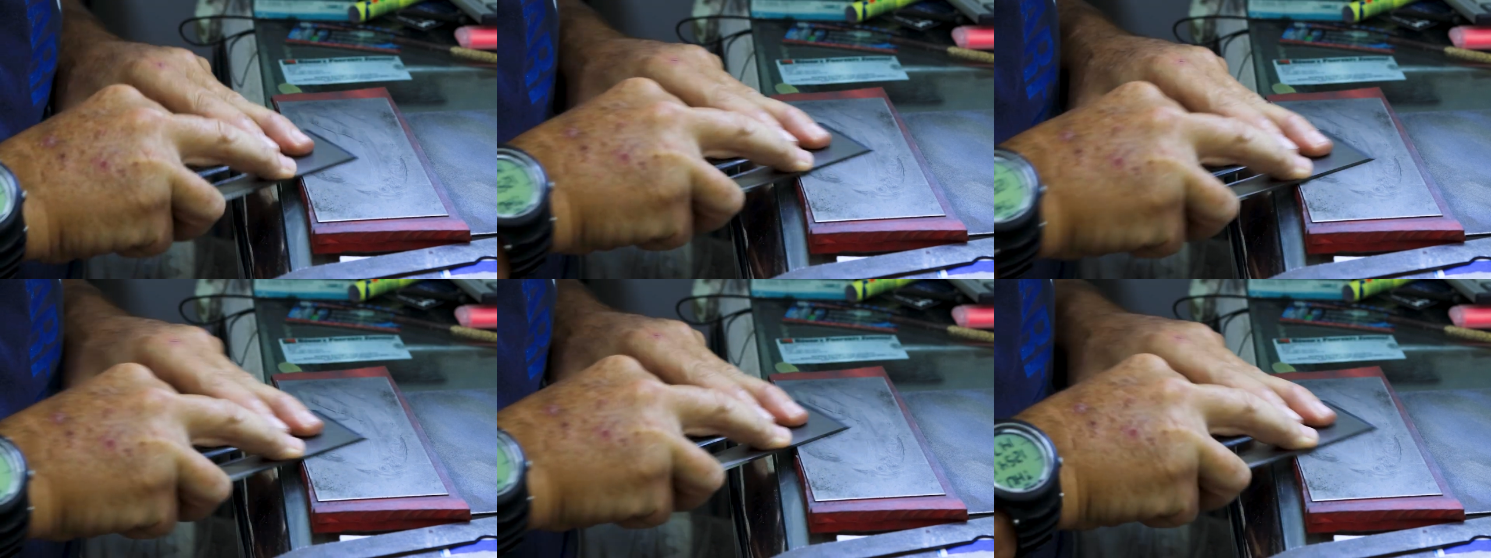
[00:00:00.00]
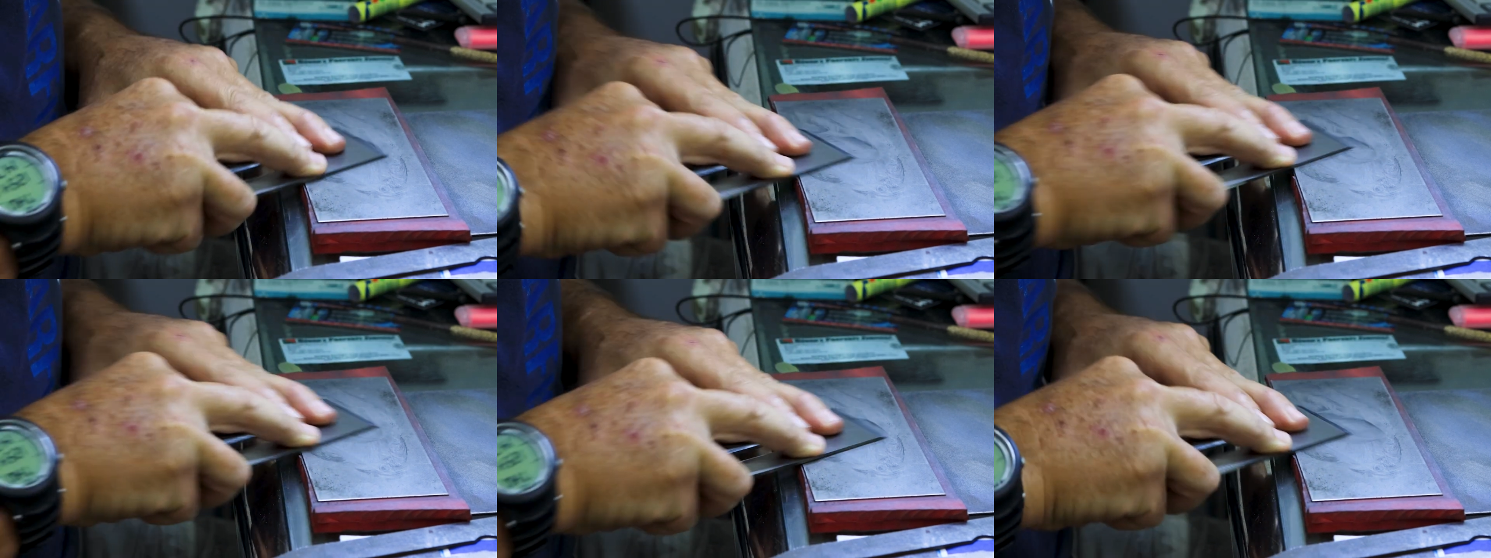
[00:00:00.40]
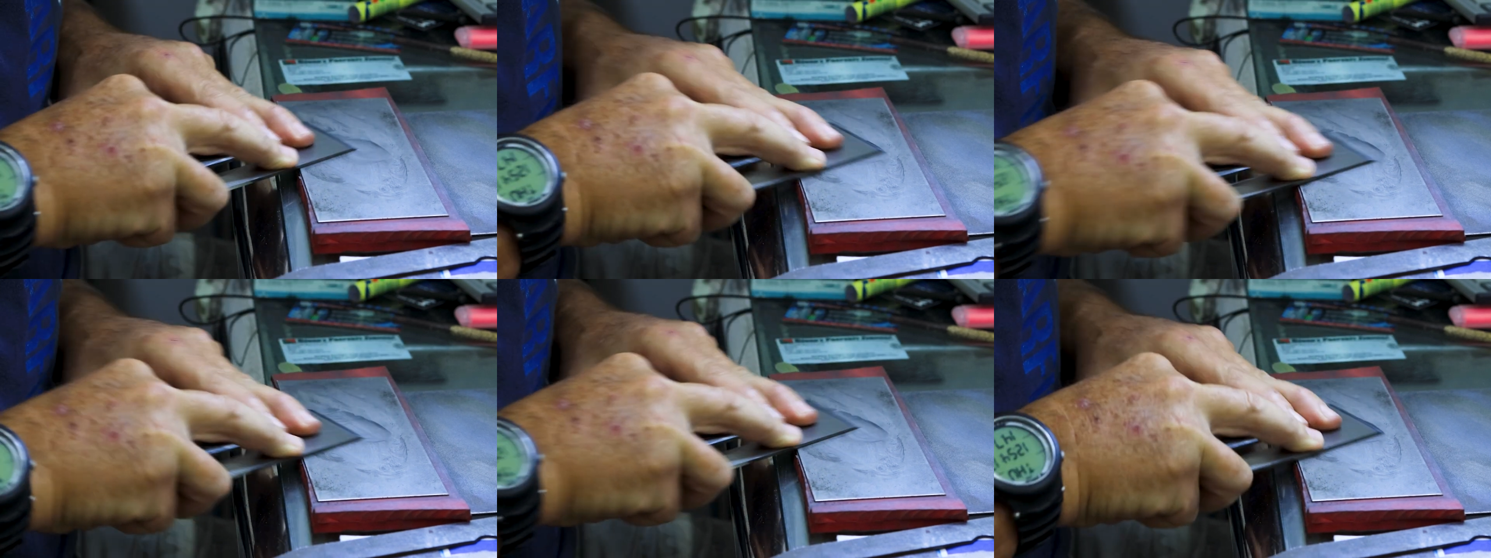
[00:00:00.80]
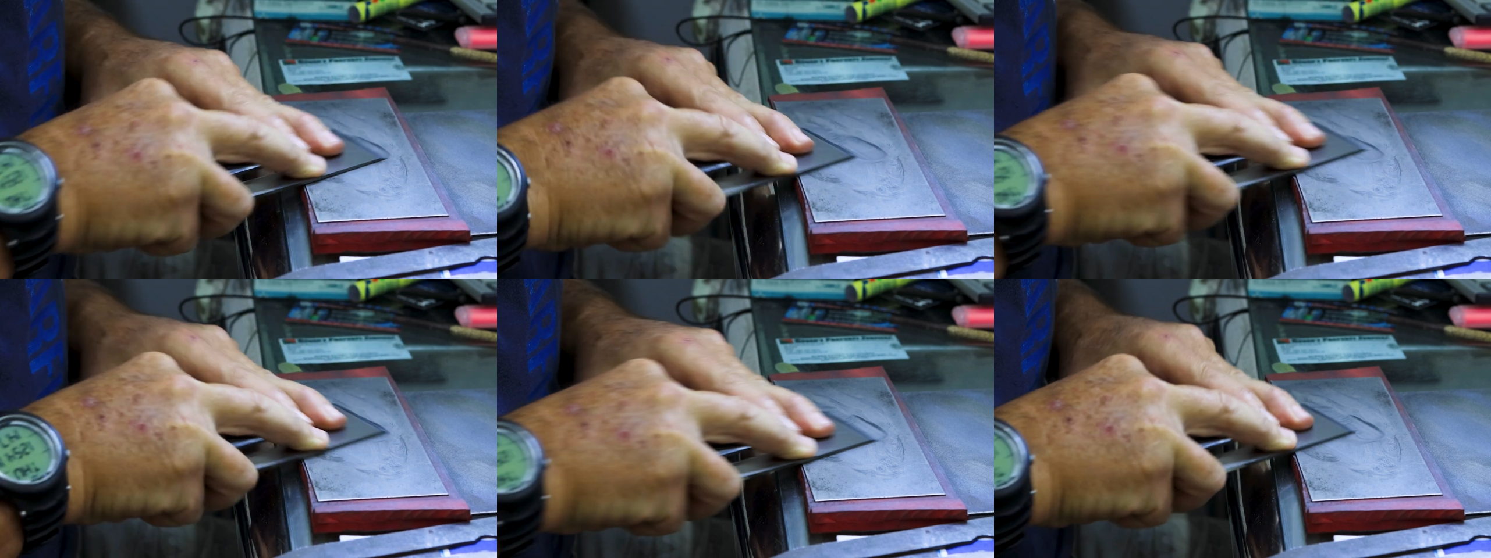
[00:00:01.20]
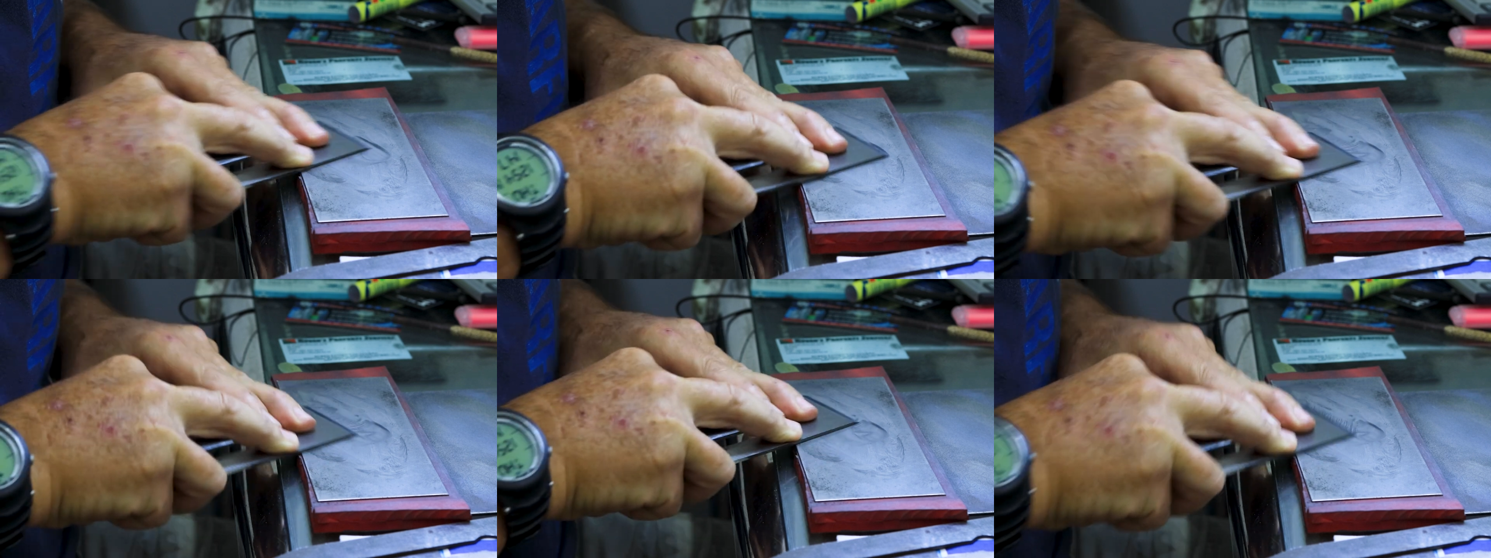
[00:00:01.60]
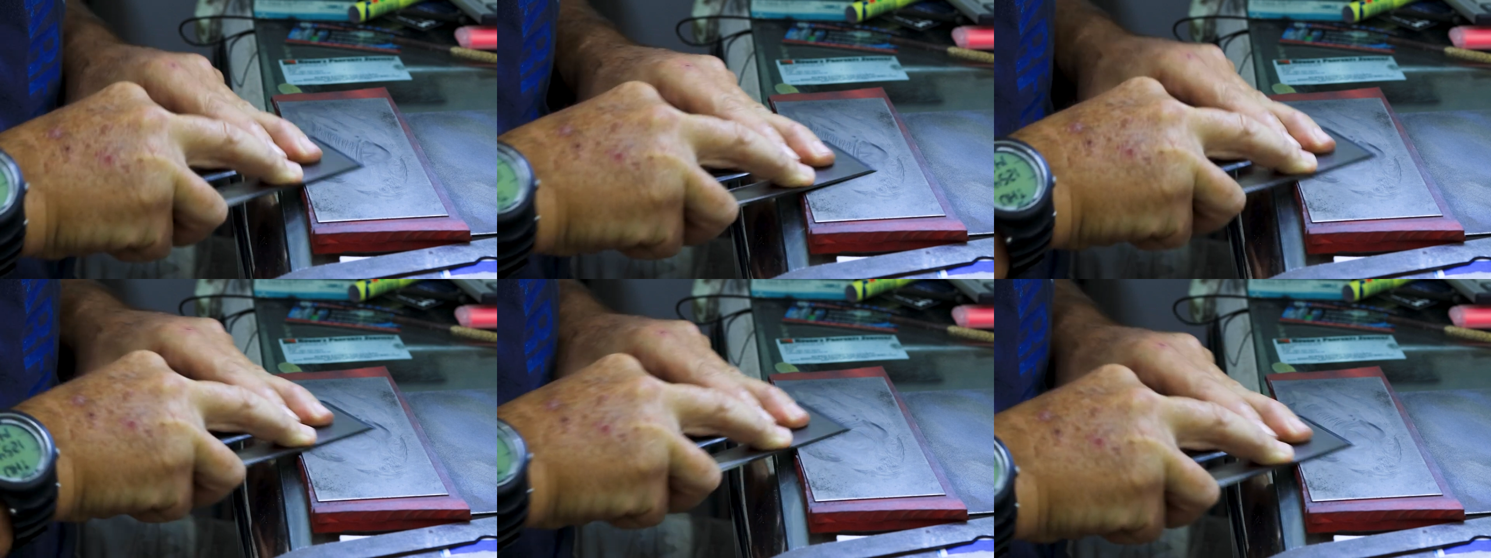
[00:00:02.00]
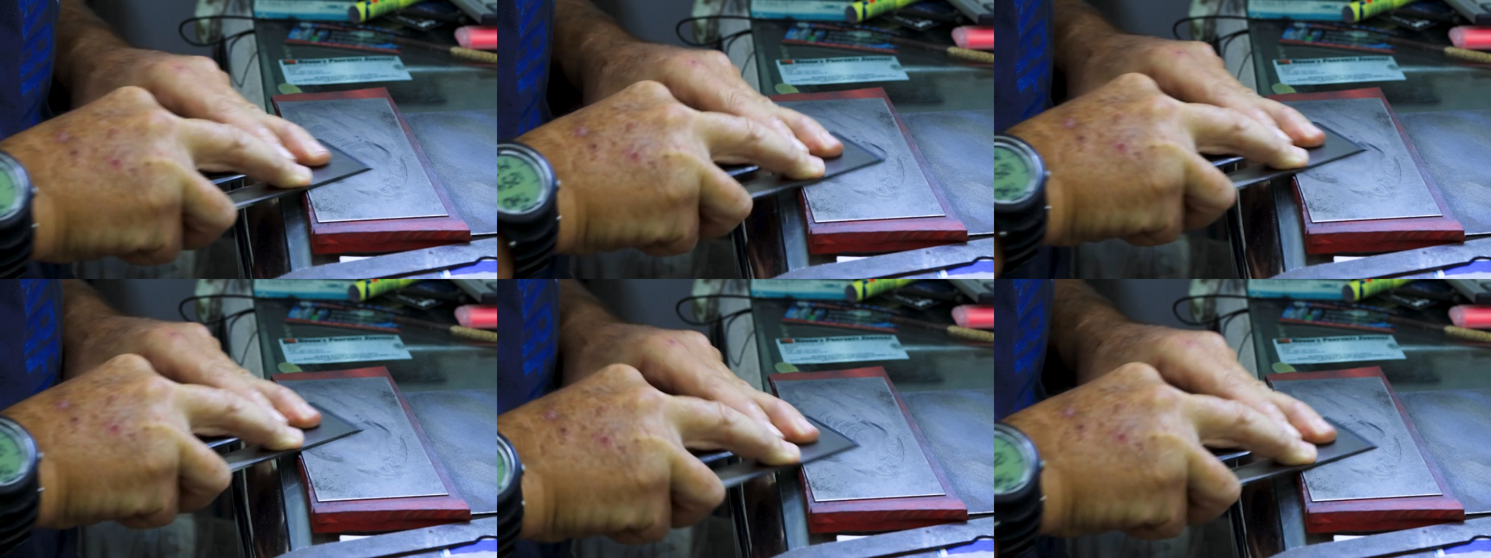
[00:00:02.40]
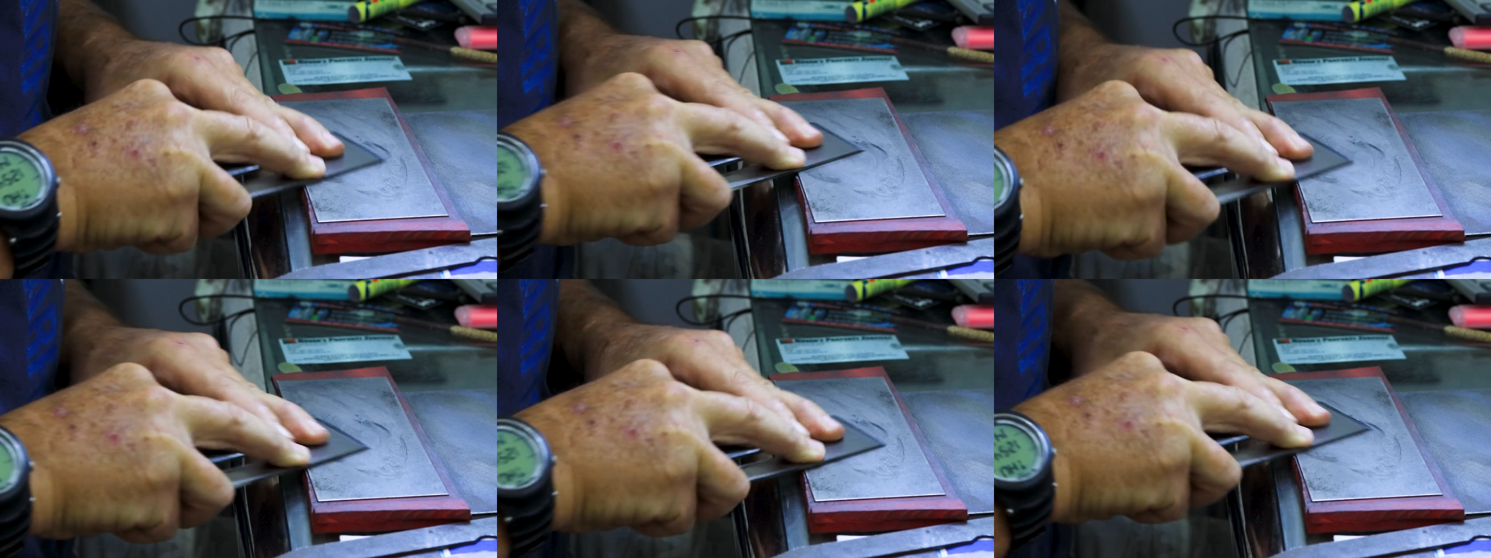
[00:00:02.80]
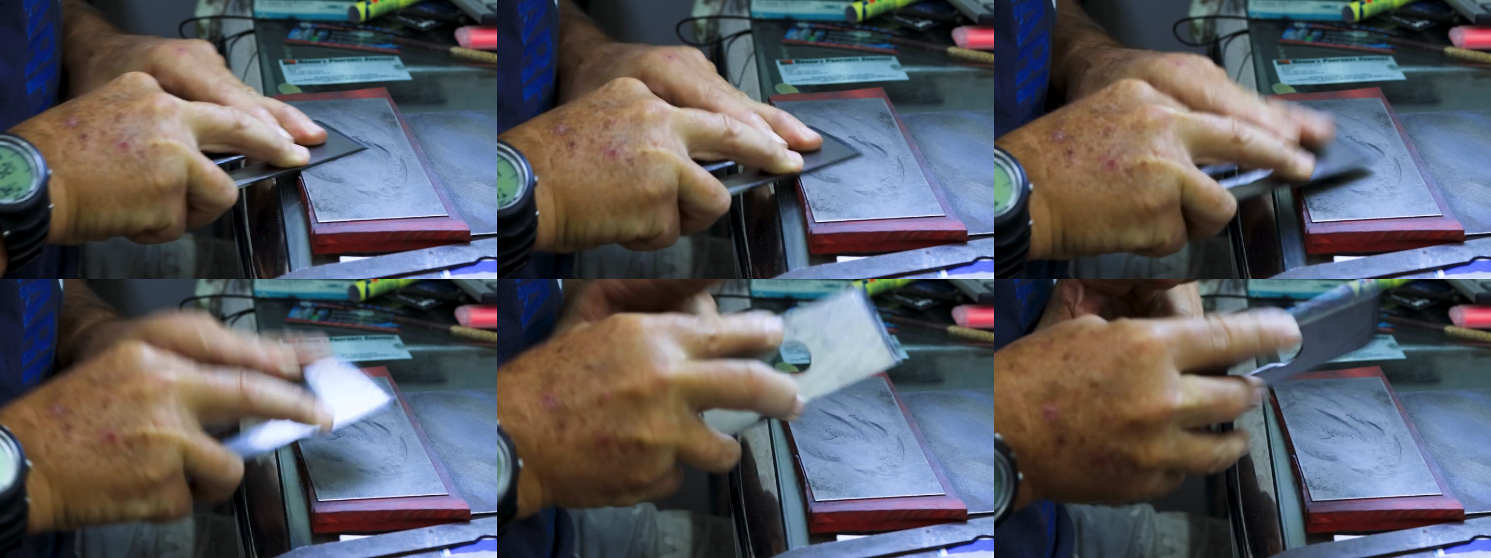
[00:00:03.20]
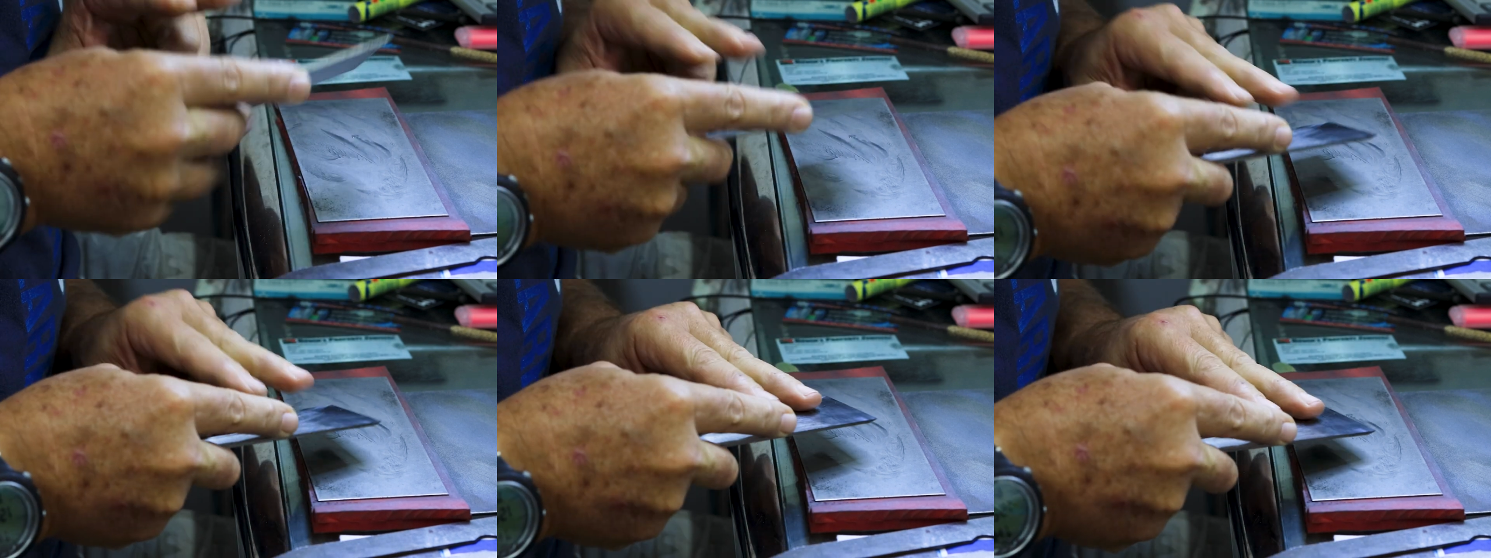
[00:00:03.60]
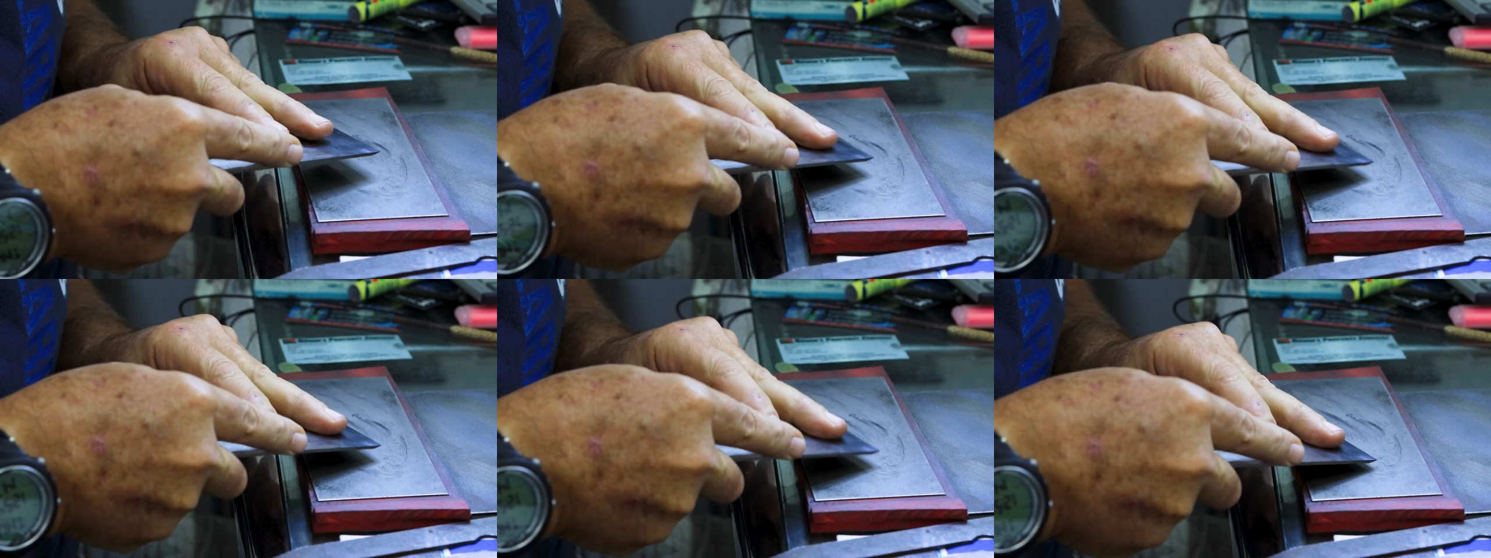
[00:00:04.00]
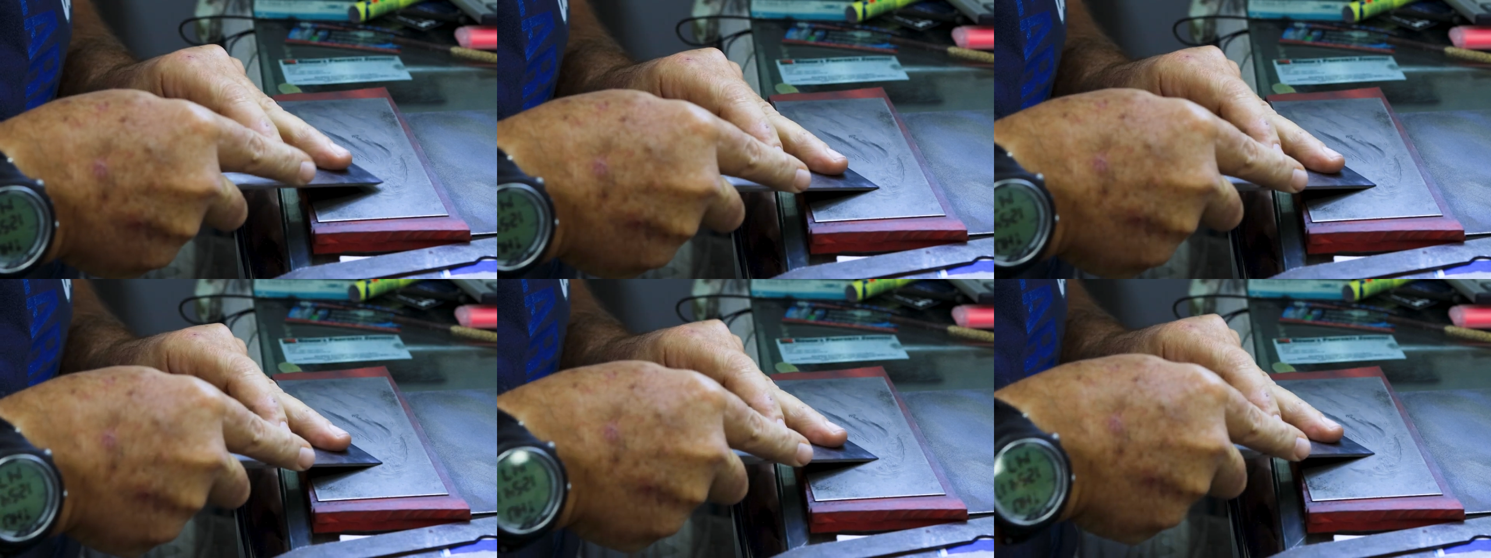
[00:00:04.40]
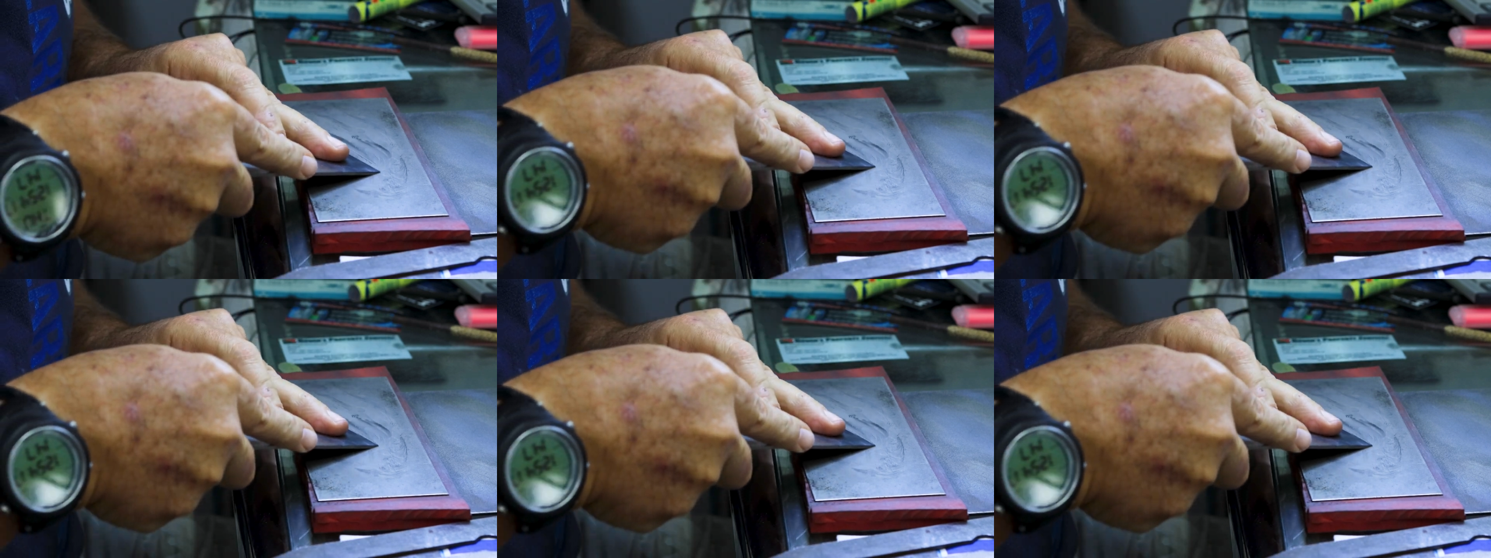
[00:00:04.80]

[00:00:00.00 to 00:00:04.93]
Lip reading: Nobody's mouth can be seen.